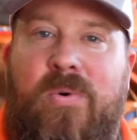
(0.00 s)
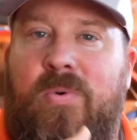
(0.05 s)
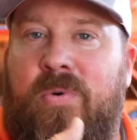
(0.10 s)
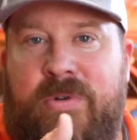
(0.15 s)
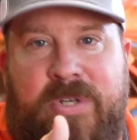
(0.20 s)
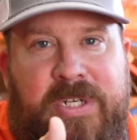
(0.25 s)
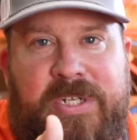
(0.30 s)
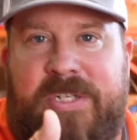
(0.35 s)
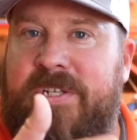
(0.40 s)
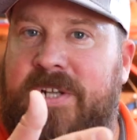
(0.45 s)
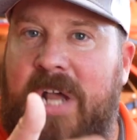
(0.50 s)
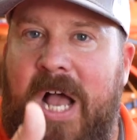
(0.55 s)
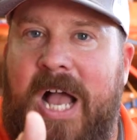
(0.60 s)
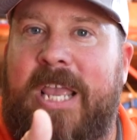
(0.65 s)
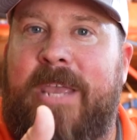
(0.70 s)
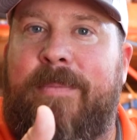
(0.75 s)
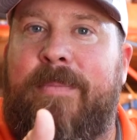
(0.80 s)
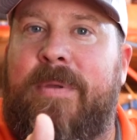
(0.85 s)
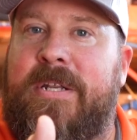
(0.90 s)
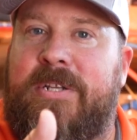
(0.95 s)
or just
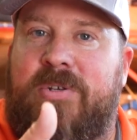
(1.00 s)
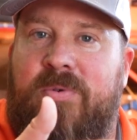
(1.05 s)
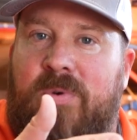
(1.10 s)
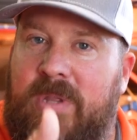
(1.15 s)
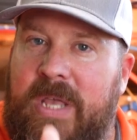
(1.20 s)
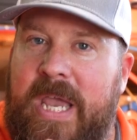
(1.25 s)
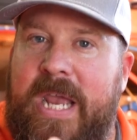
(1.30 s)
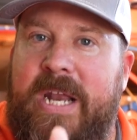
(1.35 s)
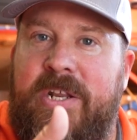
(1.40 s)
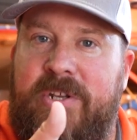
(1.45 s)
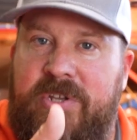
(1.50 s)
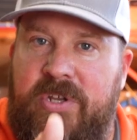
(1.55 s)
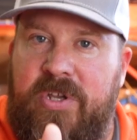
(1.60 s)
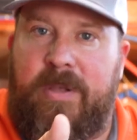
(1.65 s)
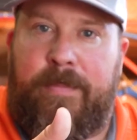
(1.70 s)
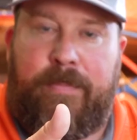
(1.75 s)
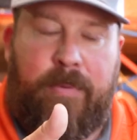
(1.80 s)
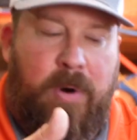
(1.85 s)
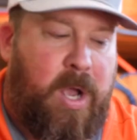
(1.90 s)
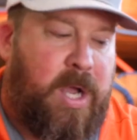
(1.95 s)
documents related to
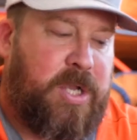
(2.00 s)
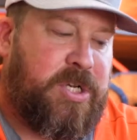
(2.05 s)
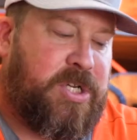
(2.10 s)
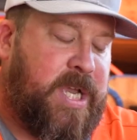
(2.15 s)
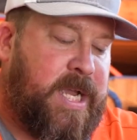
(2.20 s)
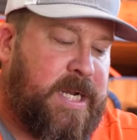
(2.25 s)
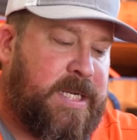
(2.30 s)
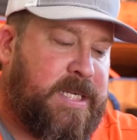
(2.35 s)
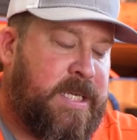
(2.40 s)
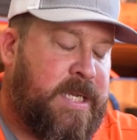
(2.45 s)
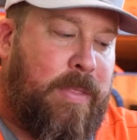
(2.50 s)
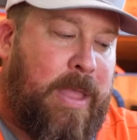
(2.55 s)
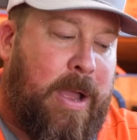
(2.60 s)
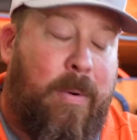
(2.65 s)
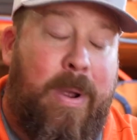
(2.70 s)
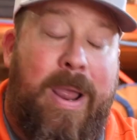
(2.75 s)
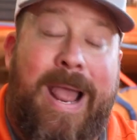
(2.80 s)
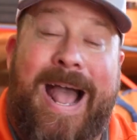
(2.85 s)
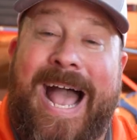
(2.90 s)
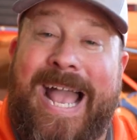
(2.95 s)
the project. That
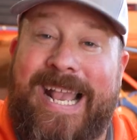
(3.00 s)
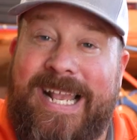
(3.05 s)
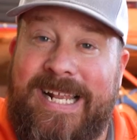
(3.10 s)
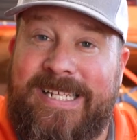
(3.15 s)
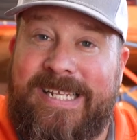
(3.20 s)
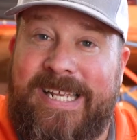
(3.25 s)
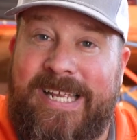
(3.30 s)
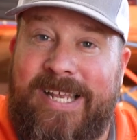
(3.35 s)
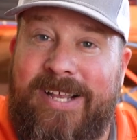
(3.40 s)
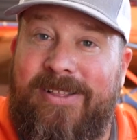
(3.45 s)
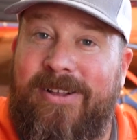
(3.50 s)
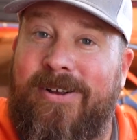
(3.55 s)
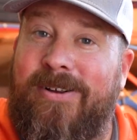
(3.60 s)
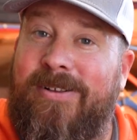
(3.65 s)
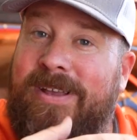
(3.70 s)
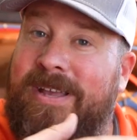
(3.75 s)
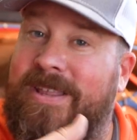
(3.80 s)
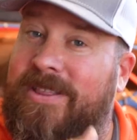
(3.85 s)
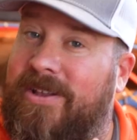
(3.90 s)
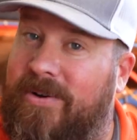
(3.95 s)
way I can see it
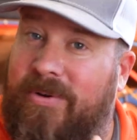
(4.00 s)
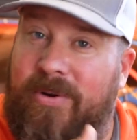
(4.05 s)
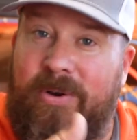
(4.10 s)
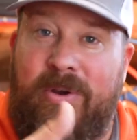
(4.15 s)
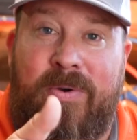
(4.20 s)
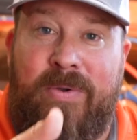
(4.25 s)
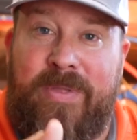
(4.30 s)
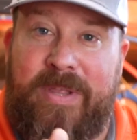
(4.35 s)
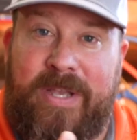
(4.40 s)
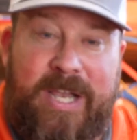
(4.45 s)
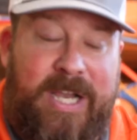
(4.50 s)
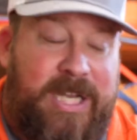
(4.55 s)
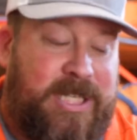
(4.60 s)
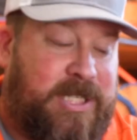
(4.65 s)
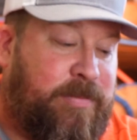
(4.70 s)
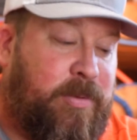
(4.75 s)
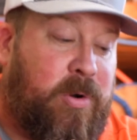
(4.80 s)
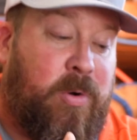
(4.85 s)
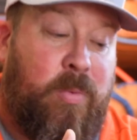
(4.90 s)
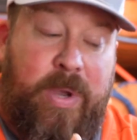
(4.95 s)
clearly, the crew and the
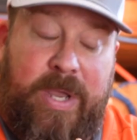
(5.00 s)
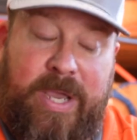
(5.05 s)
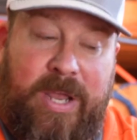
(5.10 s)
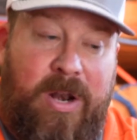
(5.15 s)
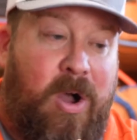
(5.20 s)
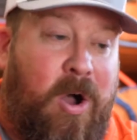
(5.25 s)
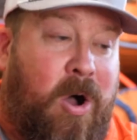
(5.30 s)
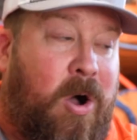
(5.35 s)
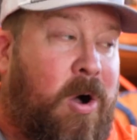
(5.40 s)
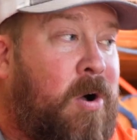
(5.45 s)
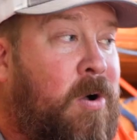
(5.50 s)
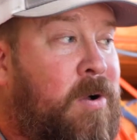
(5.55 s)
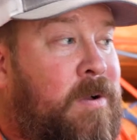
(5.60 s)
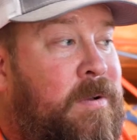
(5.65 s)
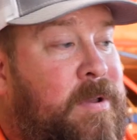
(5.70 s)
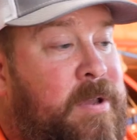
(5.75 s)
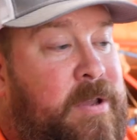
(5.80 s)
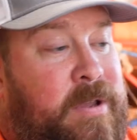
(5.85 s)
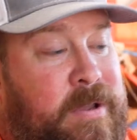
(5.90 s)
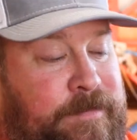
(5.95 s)
customer. We can
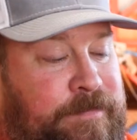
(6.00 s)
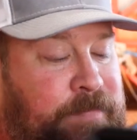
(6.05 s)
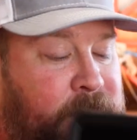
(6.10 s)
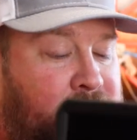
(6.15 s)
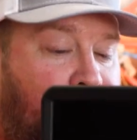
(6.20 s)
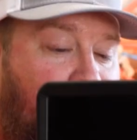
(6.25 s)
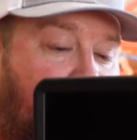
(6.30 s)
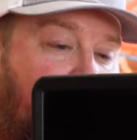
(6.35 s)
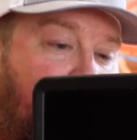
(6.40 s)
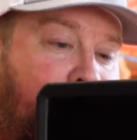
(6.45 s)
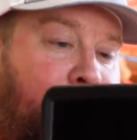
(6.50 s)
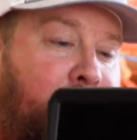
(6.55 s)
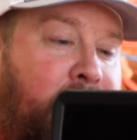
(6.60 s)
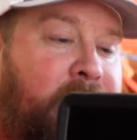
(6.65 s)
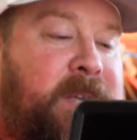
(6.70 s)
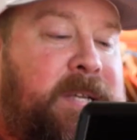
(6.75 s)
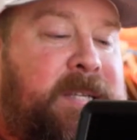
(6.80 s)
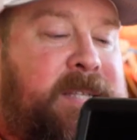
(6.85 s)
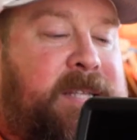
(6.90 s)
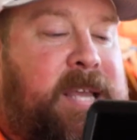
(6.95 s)
put
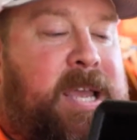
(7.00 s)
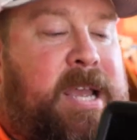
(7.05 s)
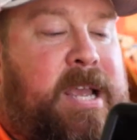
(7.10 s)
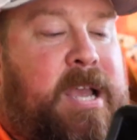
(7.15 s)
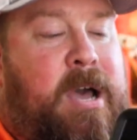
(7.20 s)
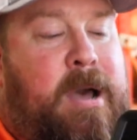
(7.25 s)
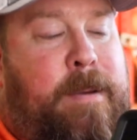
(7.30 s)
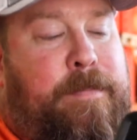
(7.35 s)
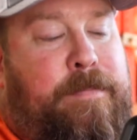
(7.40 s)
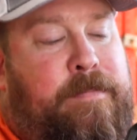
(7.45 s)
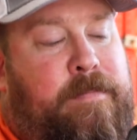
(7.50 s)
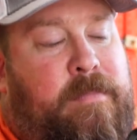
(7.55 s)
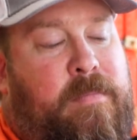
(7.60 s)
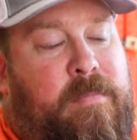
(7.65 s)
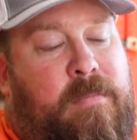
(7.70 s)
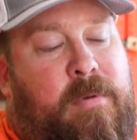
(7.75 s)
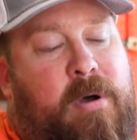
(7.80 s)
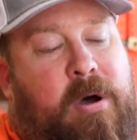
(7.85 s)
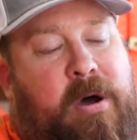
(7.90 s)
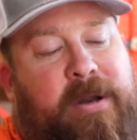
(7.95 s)
this thing up
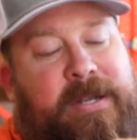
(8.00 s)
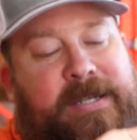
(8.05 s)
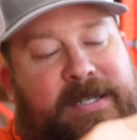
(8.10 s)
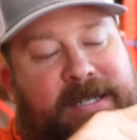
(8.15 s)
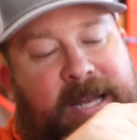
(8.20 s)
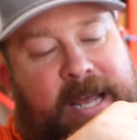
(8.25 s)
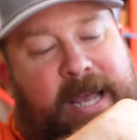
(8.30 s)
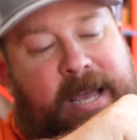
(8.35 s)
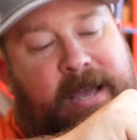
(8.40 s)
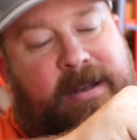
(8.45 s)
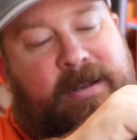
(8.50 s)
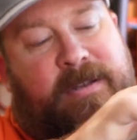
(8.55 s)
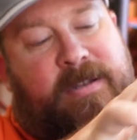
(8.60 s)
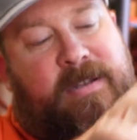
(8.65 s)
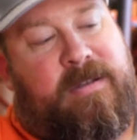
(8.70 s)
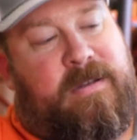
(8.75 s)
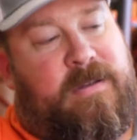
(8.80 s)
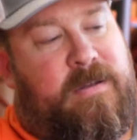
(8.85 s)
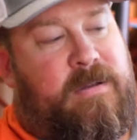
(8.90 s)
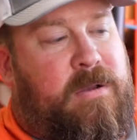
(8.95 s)
on a stand
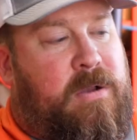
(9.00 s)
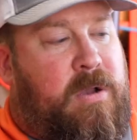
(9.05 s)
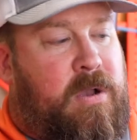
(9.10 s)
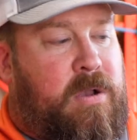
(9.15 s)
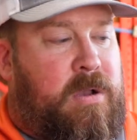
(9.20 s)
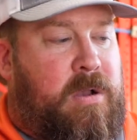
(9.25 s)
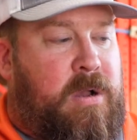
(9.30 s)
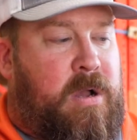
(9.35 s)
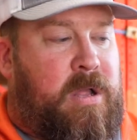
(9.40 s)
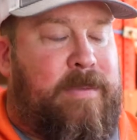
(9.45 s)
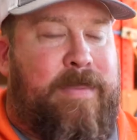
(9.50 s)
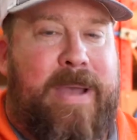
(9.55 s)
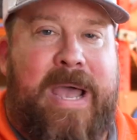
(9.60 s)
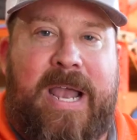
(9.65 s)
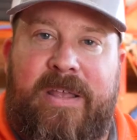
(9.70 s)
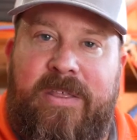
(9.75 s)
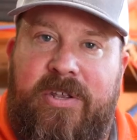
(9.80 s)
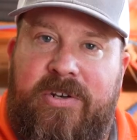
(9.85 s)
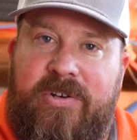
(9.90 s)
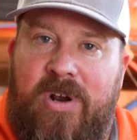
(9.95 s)
on the
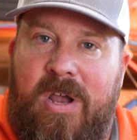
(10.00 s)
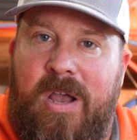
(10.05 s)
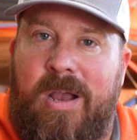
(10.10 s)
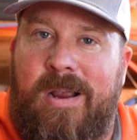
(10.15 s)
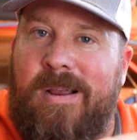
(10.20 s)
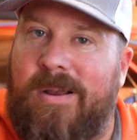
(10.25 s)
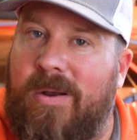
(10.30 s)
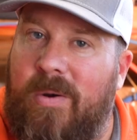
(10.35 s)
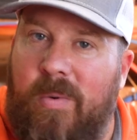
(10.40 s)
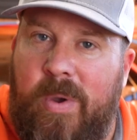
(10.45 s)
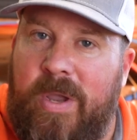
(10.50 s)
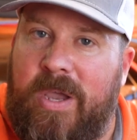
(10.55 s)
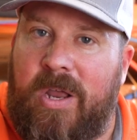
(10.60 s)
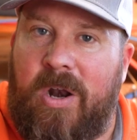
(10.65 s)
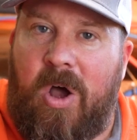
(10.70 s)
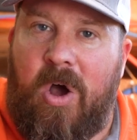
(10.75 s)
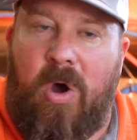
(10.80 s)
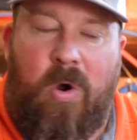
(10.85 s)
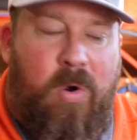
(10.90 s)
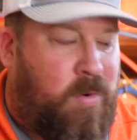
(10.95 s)
back of the truck. We can
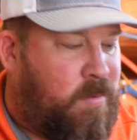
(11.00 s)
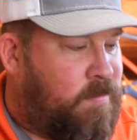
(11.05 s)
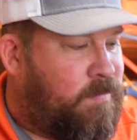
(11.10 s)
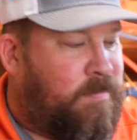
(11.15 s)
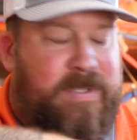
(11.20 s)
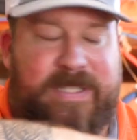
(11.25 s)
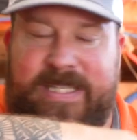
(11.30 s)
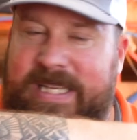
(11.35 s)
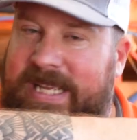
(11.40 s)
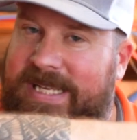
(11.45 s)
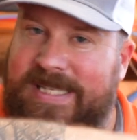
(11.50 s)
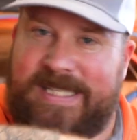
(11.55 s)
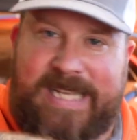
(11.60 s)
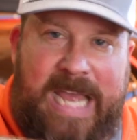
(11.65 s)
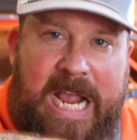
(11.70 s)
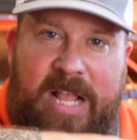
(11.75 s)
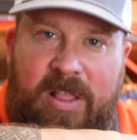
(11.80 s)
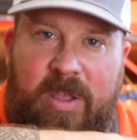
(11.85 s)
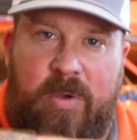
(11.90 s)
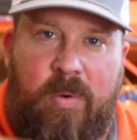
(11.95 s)
all see
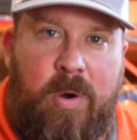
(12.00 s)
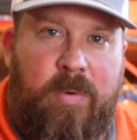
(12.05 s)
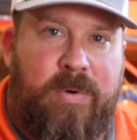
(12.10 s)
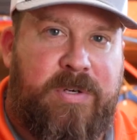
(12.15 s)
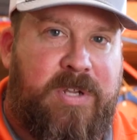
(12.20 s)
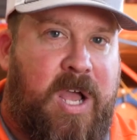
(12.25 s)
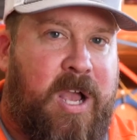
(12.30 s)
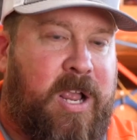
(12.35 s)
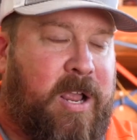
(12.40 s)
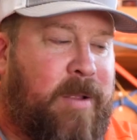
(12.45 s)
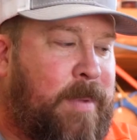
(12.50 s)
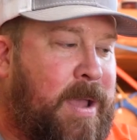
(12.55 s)
exactly what we're talking